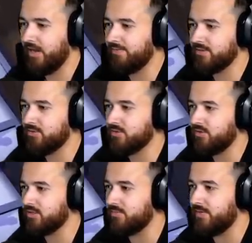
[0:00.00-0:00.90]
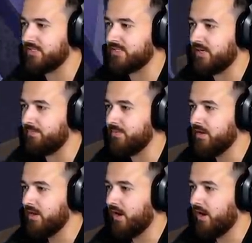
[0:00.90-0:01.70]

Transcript: life is all sorts of messed up.